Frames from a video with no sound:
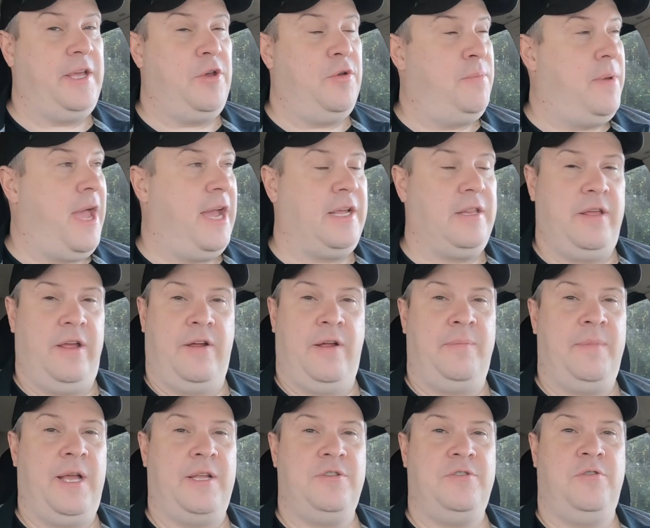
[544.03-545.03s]
go back there.
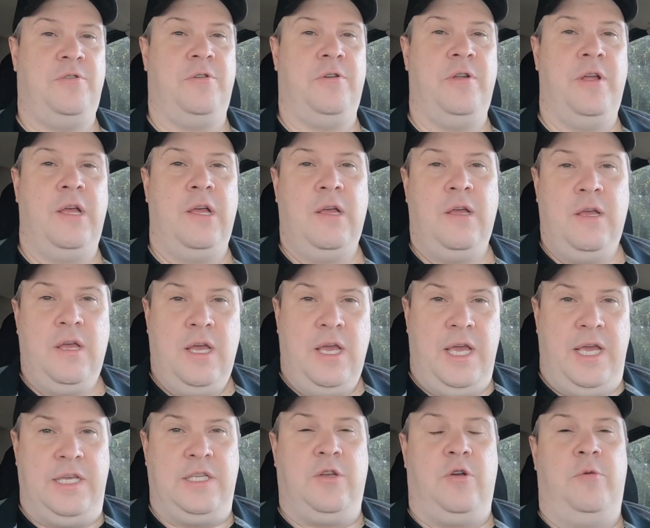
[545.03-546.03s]
I'm not sure.
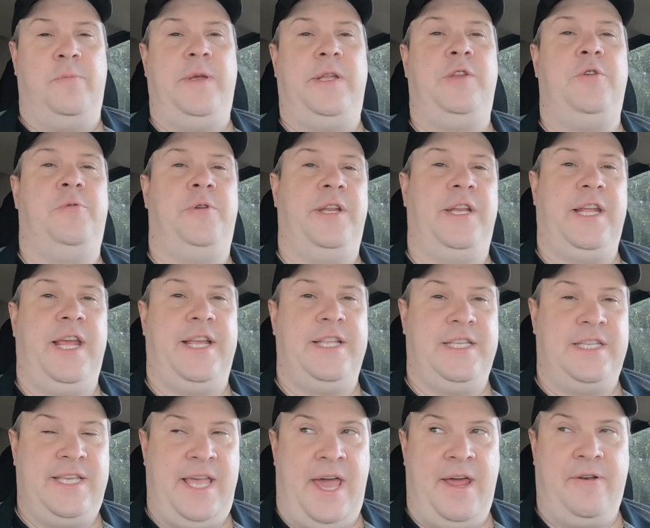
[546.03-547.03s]
He's going to be doing it again
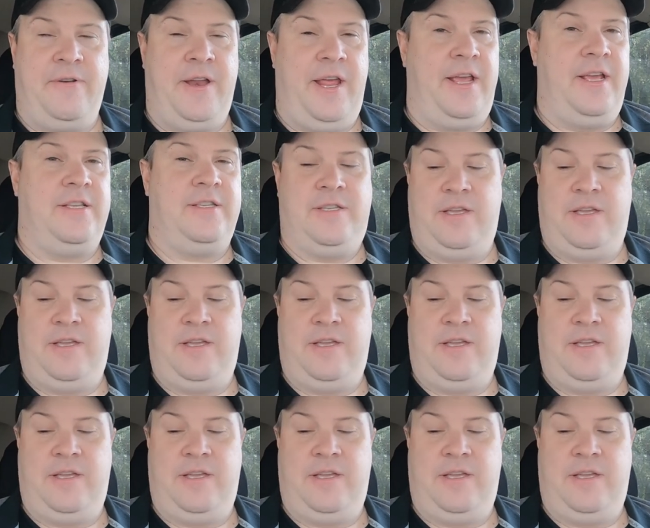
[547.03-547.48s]
Saturday.